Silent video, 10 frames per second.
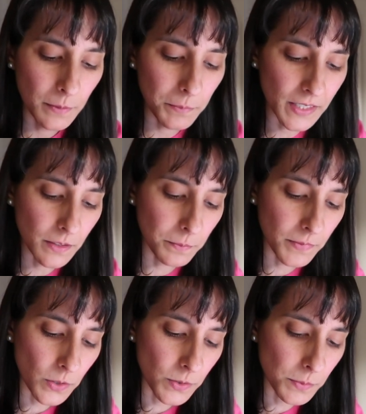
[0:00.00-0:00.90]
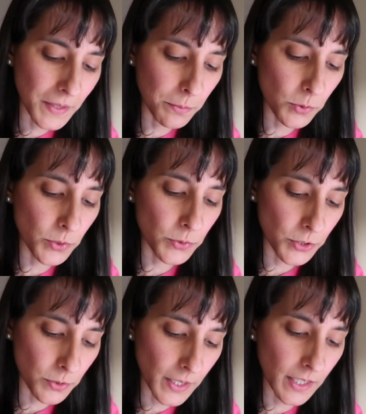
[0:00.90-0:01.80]
But those people who
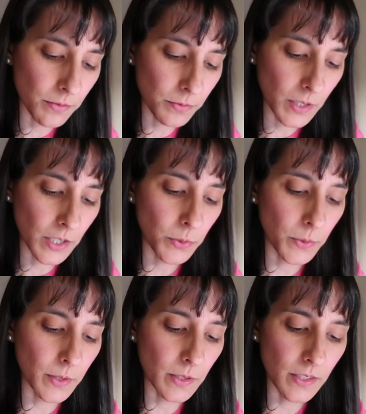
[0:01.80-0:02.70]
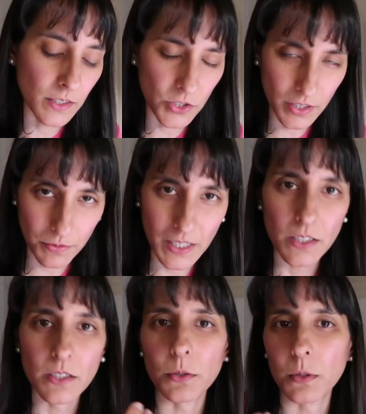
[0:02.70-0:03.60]
do have Rahu conjunct
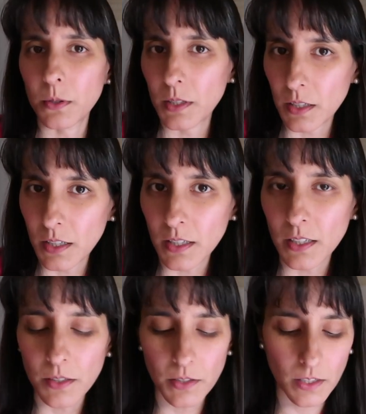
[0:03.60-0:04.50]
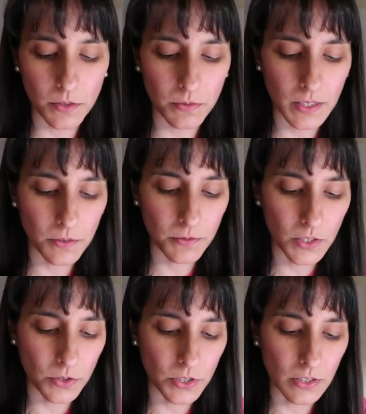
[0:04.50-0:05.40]
Venus or in a, in a
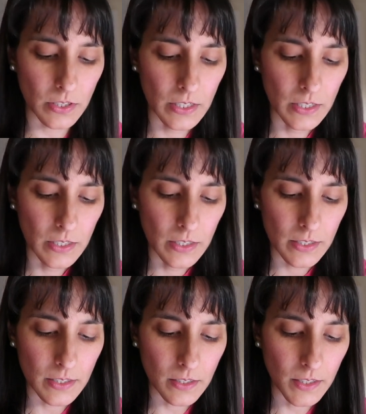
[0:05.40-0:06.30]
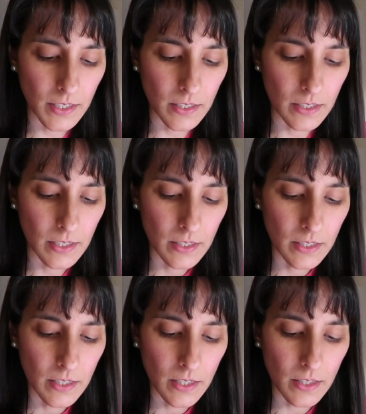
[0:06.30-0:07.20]
Venusian sign,
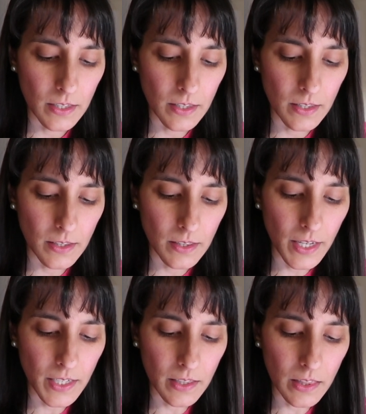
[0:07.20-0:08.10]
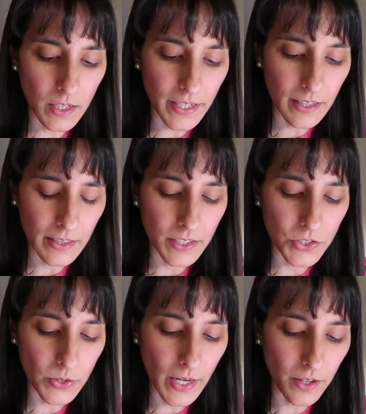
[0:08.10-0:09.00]
they are likely
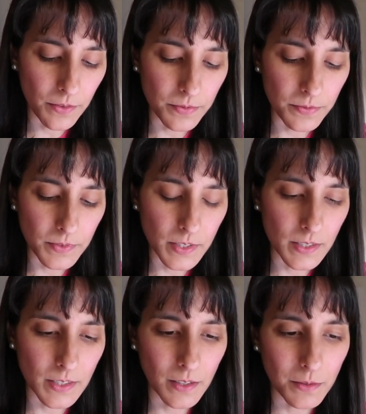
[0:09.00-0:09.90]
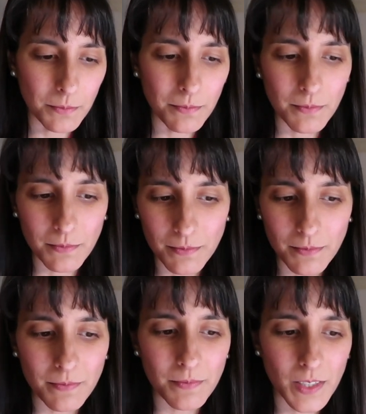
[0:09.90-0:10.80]
to have some